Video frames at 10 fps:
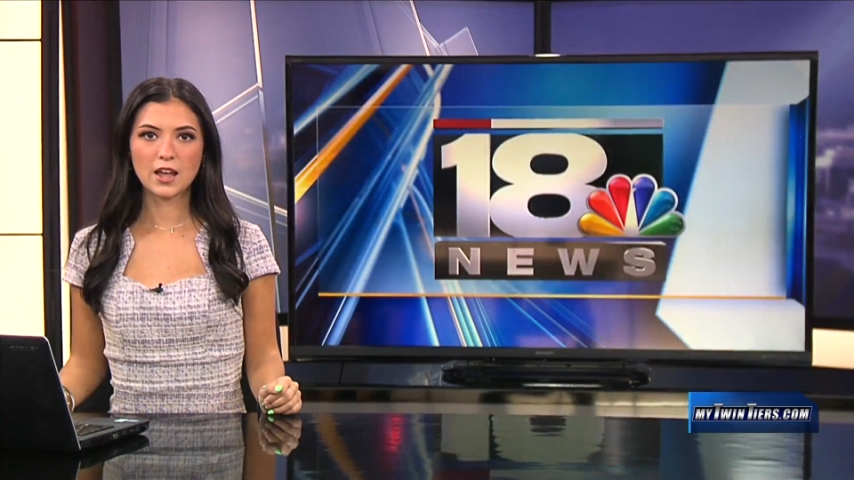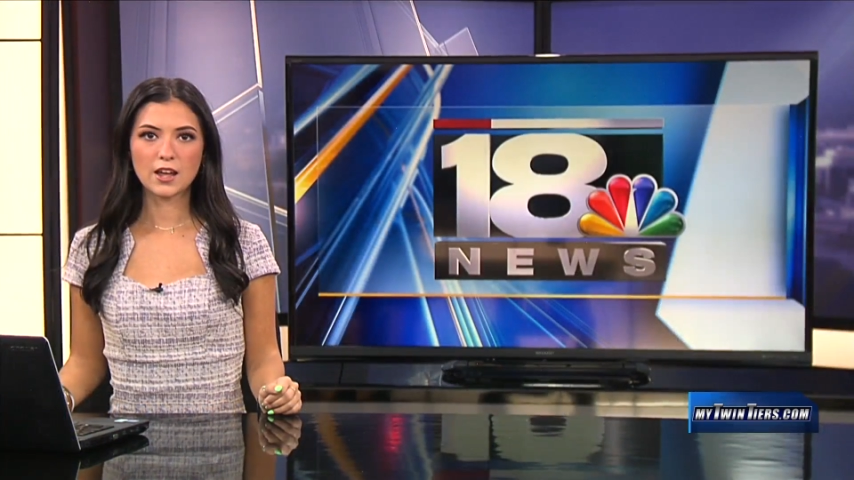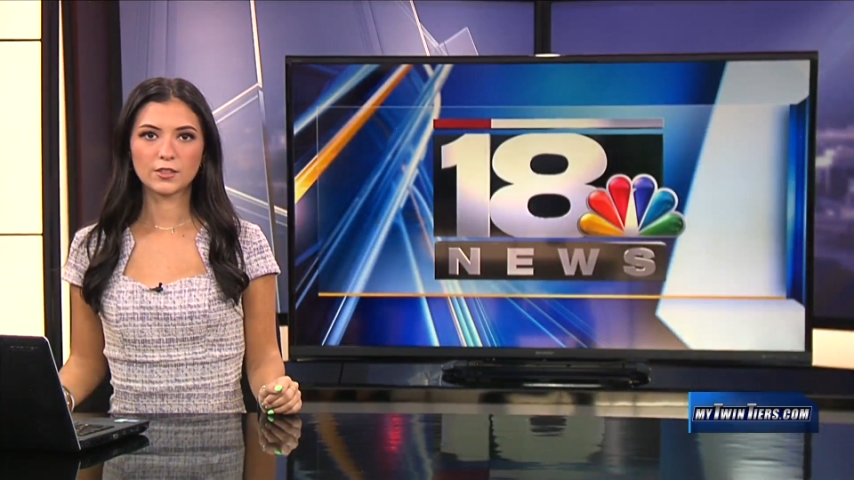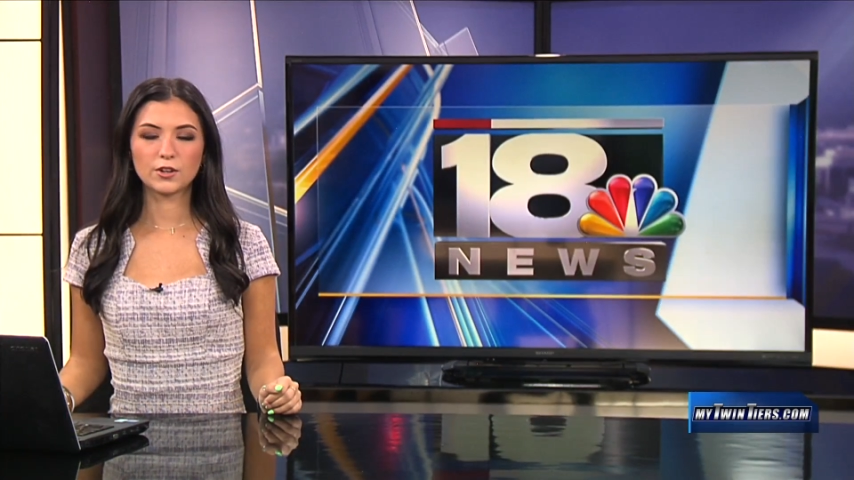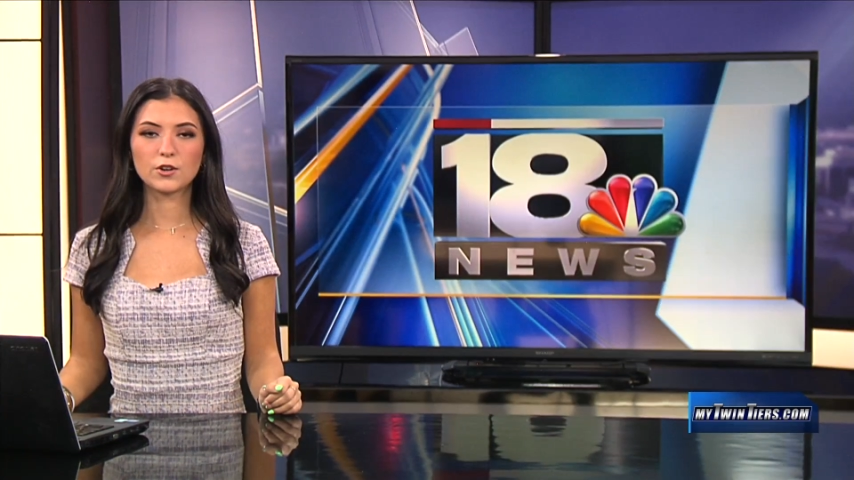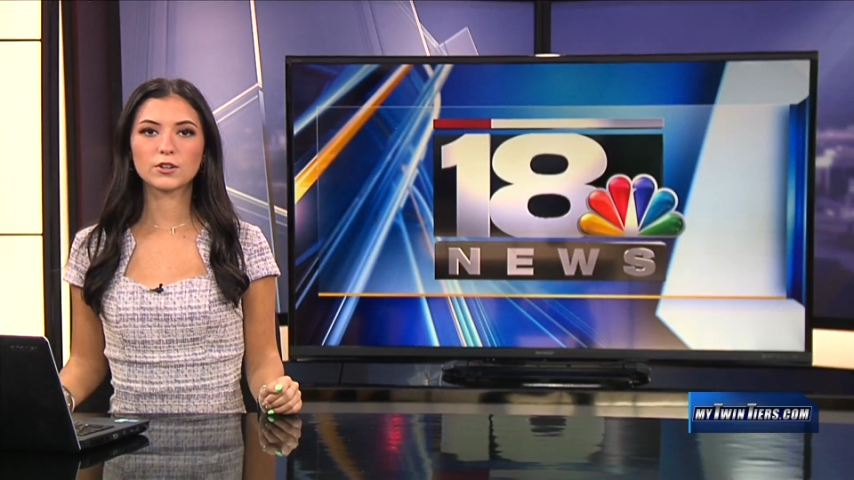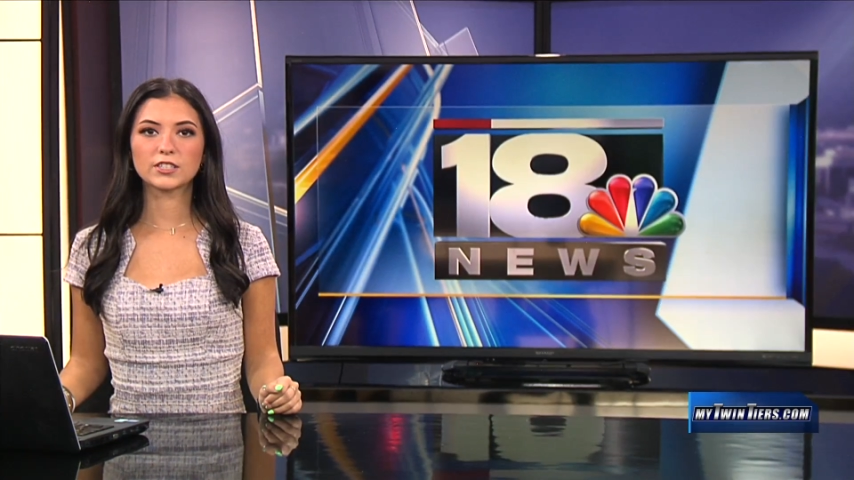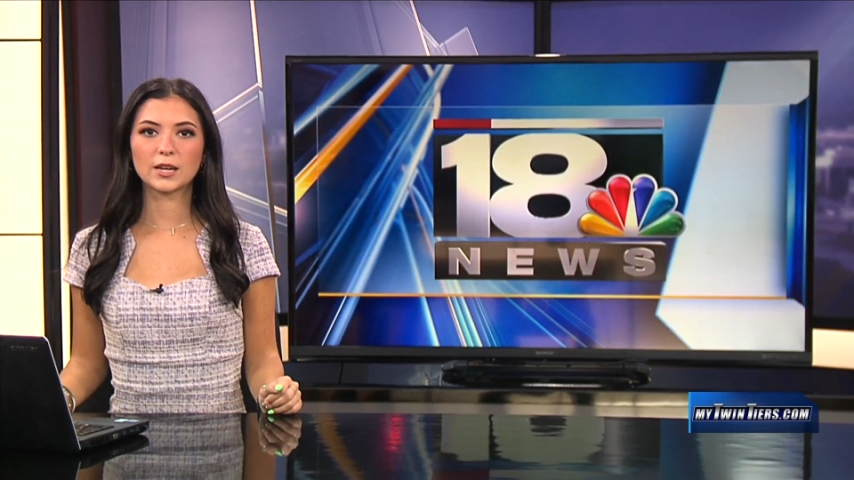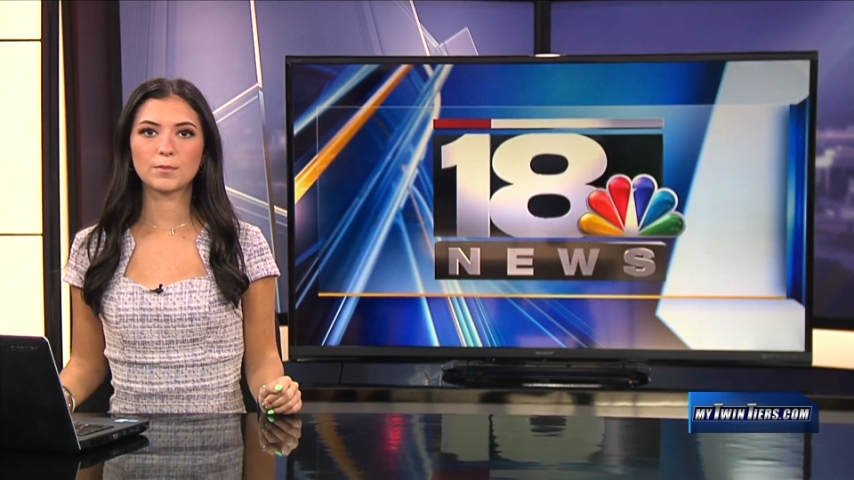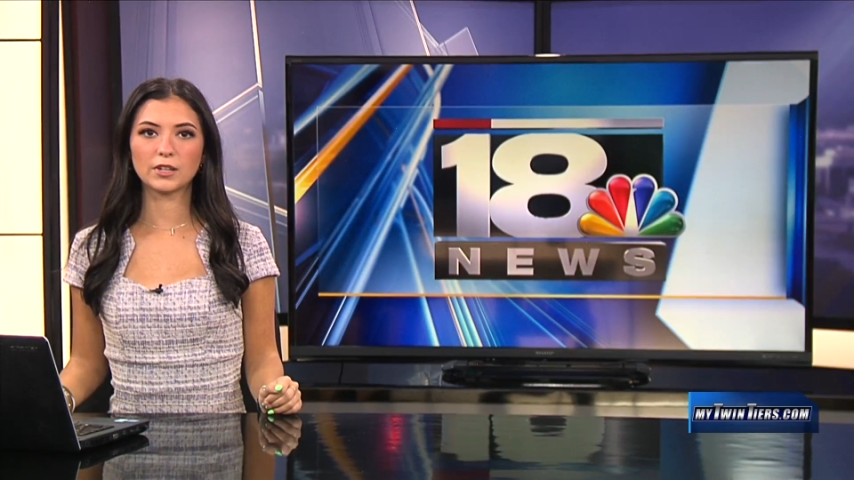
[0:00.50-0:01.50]
The New York
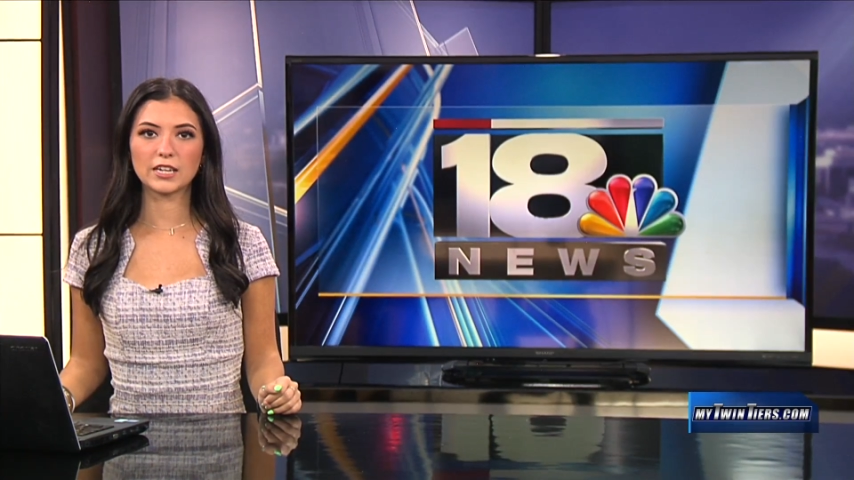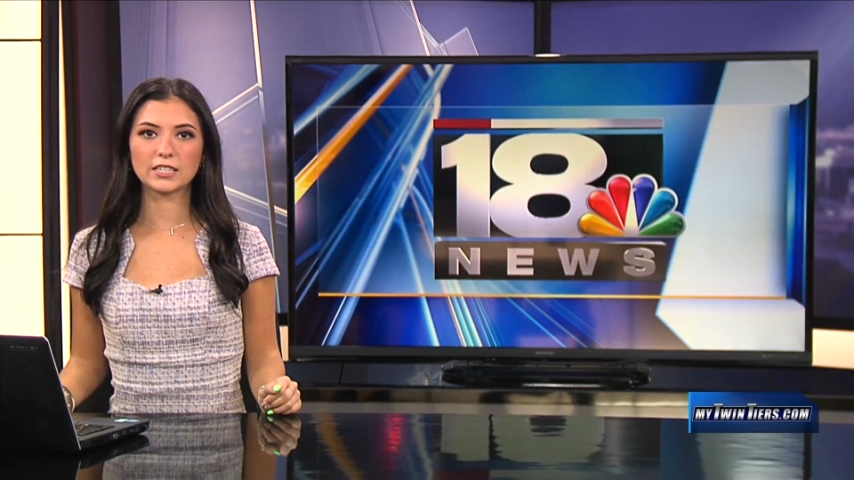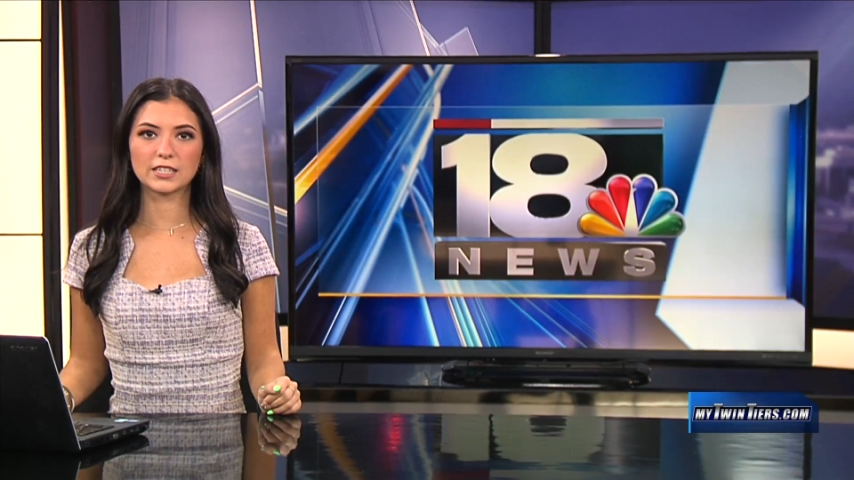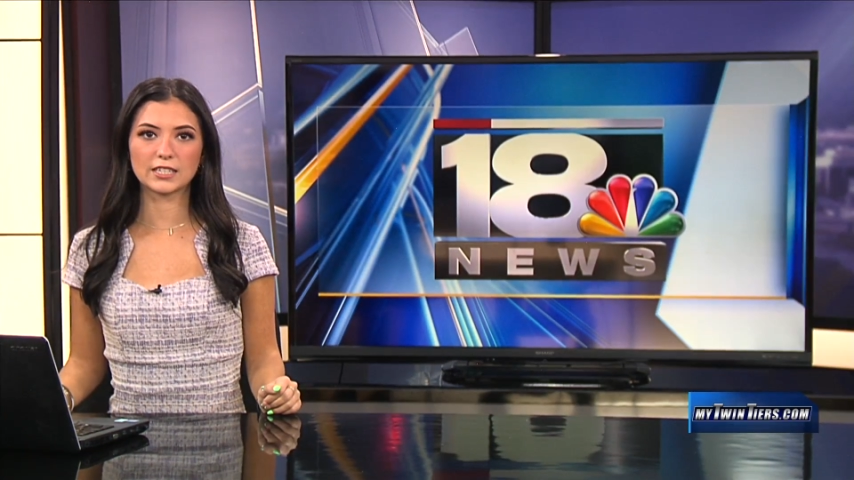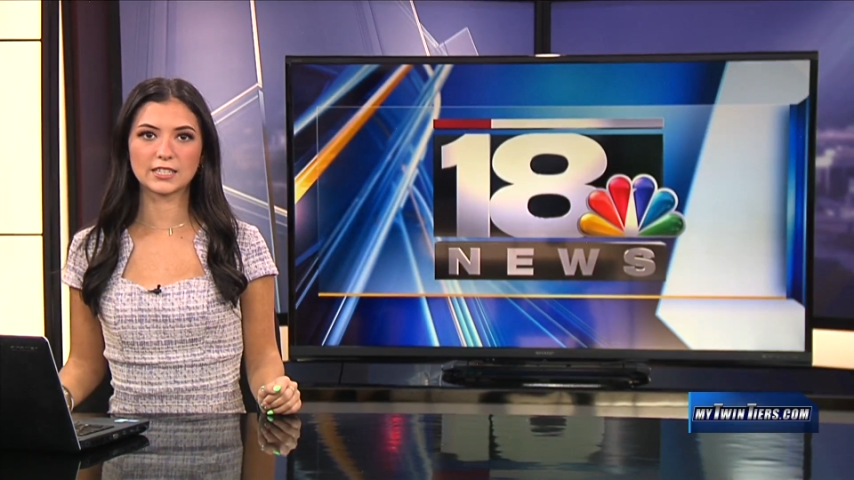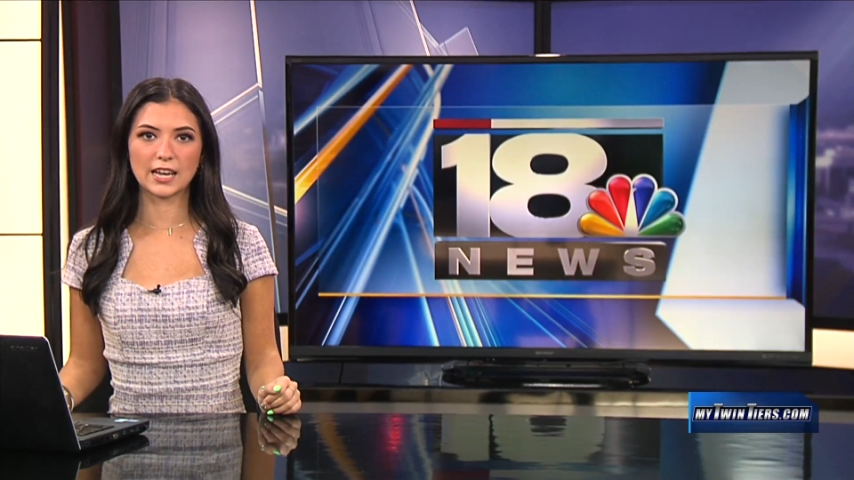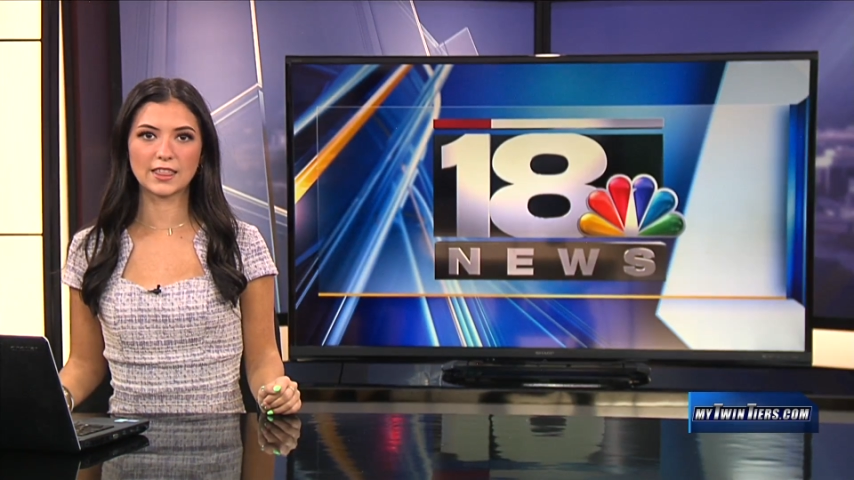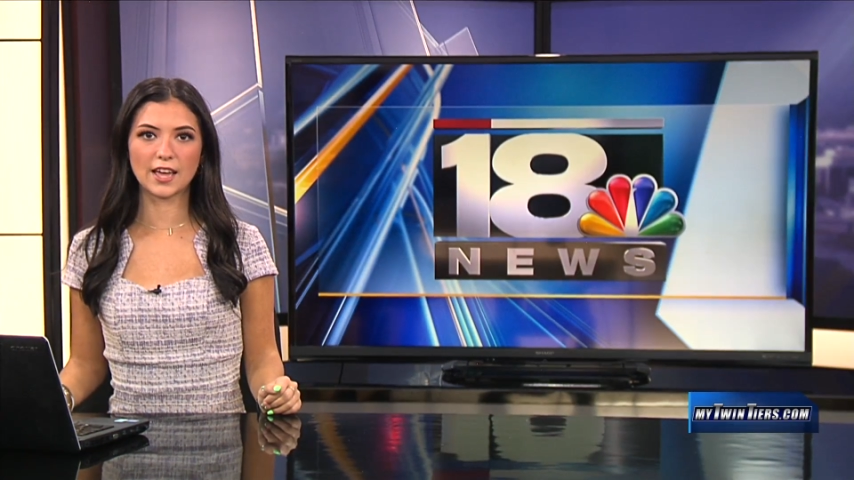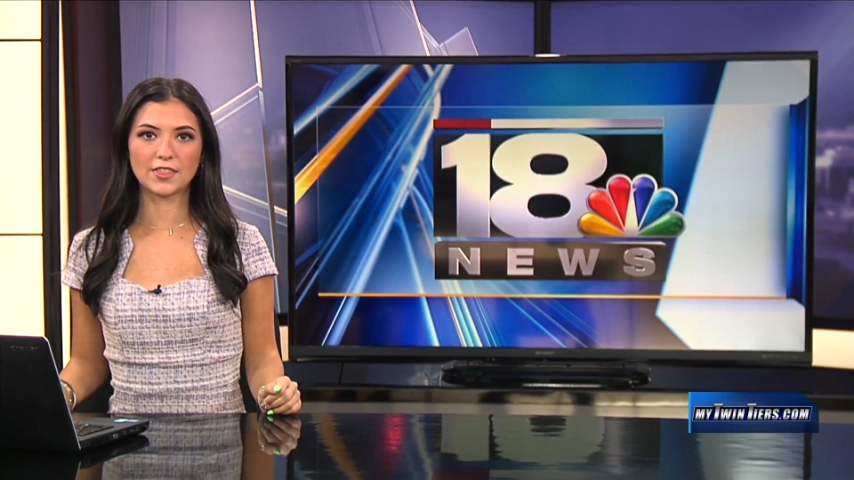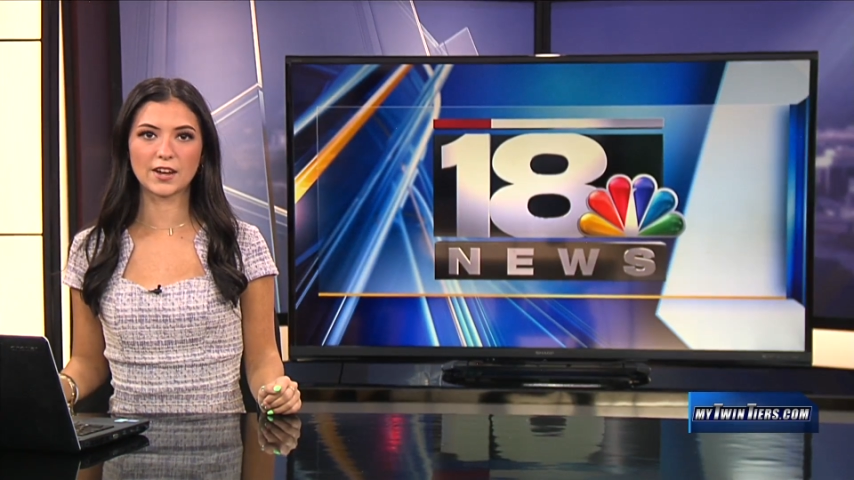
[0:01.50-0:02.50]
State Police say that